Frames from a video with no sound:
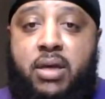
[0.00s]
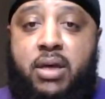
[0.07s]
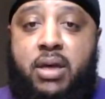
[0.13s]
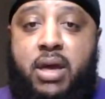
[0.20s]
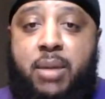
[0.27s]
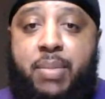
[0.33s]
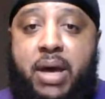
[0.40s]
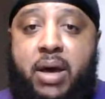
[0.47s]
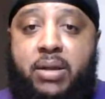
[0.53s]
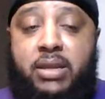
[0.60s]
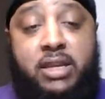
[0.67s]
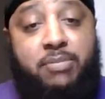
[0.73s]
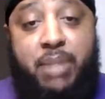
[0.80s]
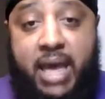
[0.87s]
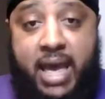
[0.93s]
about
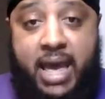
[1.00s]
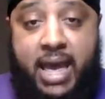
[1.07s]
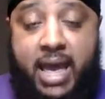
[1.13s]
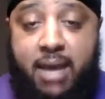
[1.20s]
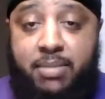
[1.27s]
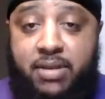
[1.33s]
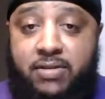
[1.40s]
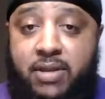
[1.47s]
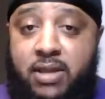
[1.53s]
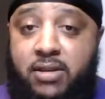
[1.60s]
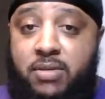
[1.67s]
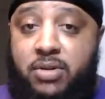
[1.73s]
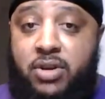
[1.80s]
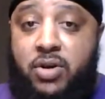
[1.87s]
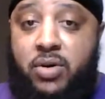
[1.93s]
these bad habits that you've
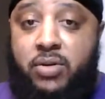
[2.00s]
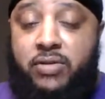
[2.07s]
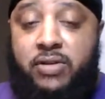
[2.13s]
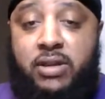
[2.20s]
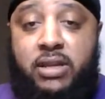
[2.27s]
been noticing.